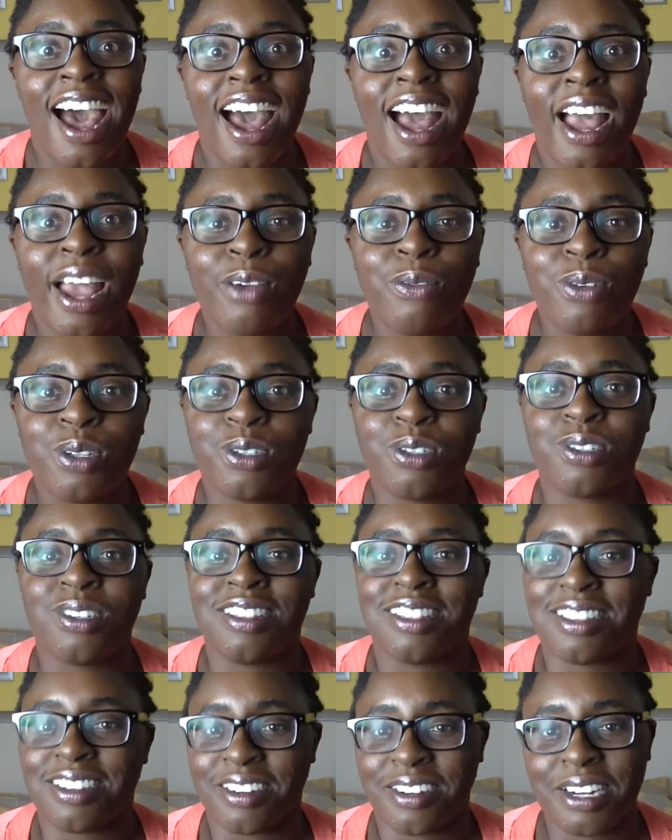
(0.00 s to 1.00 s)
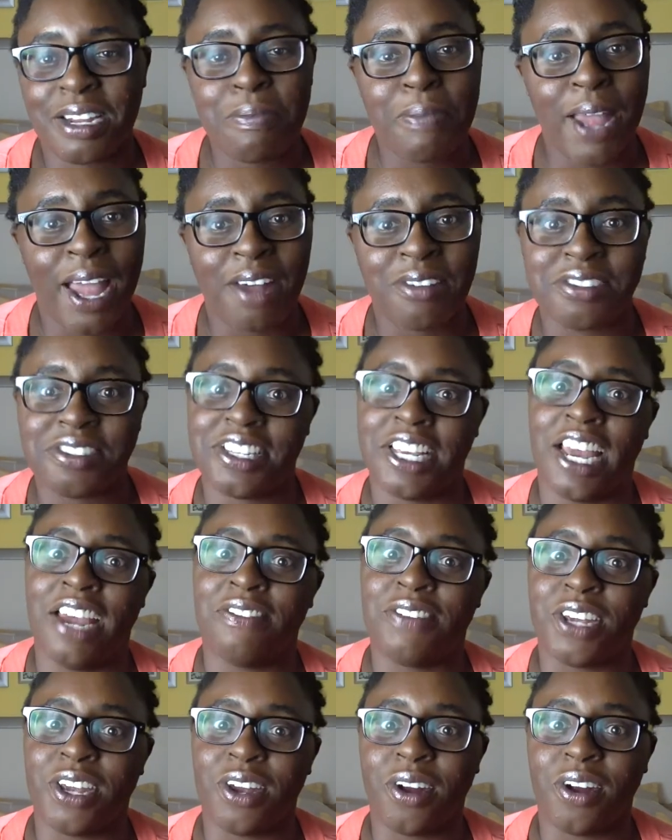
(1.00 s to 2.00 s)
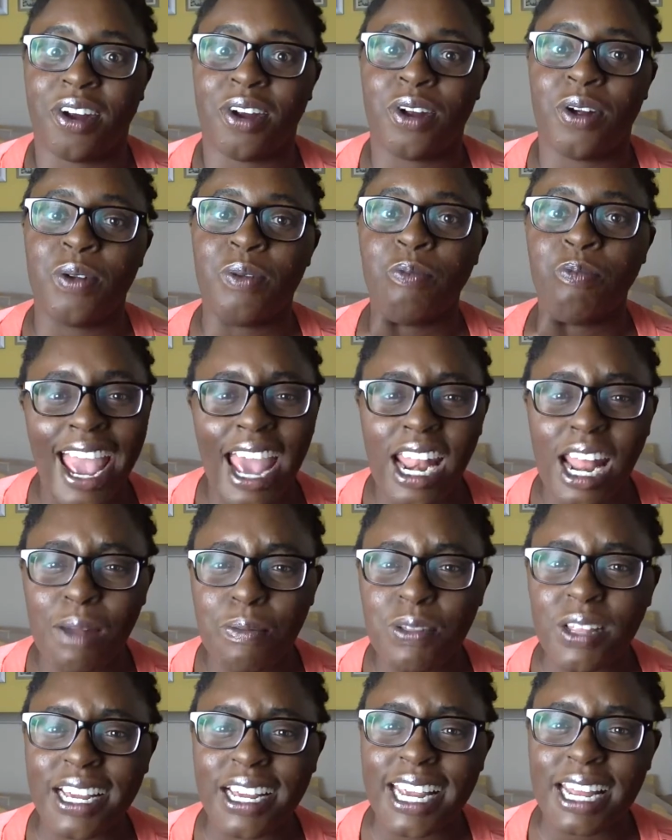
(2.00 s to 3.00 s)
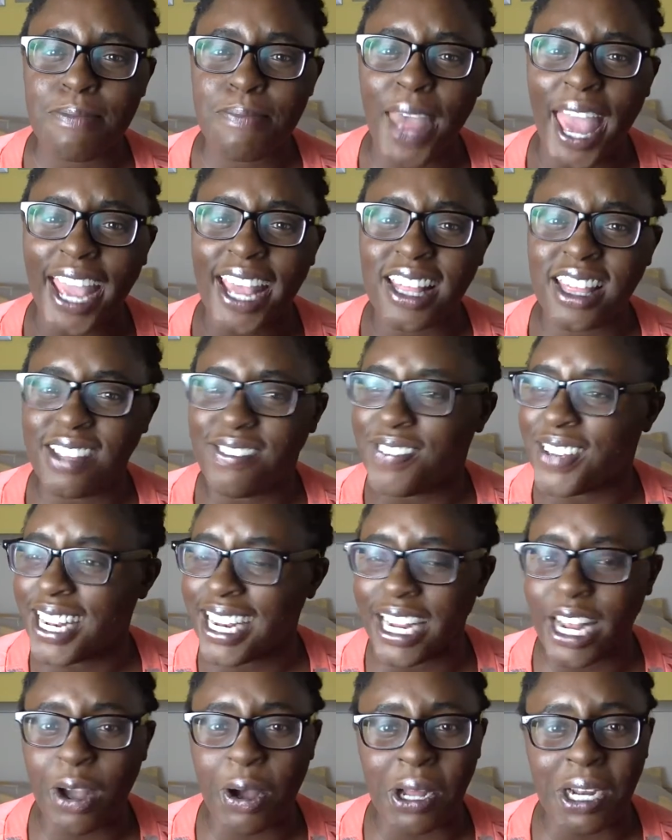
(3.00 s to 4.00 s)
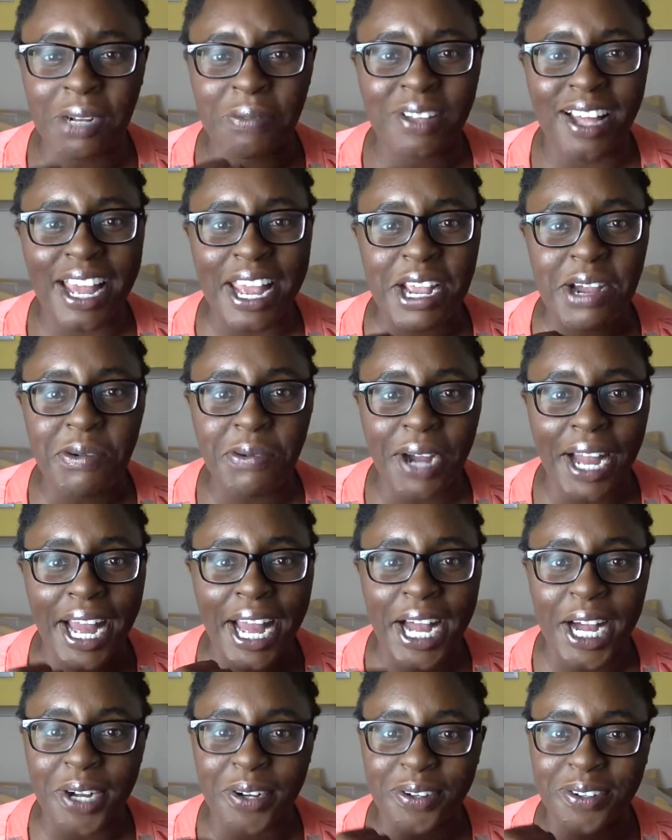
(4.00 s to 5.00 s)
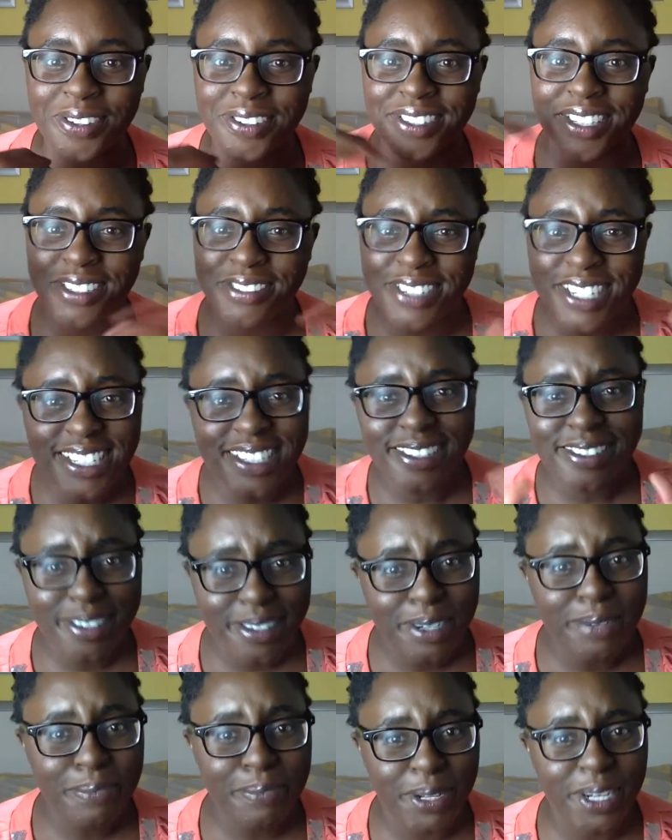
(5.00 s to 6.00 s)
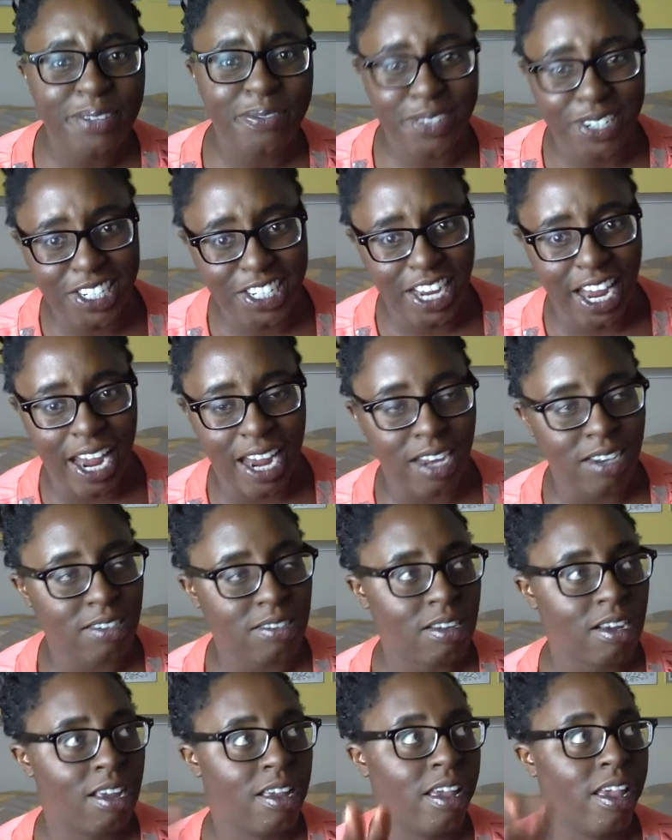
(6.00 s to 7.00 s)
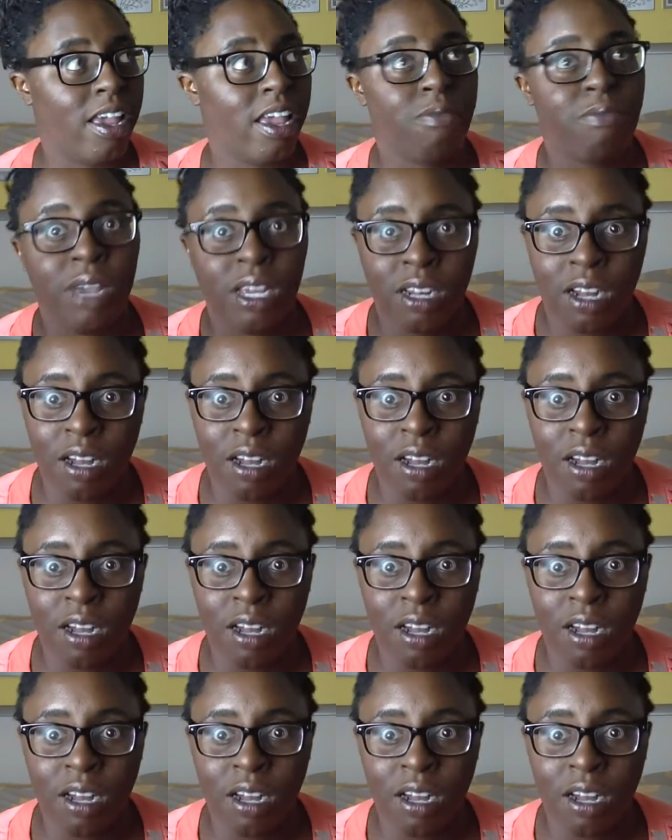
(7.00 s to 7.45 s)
I was 30 pounds heavier. And I'm looking back at the video and I'm like, wow, there is a little bit of a change. It may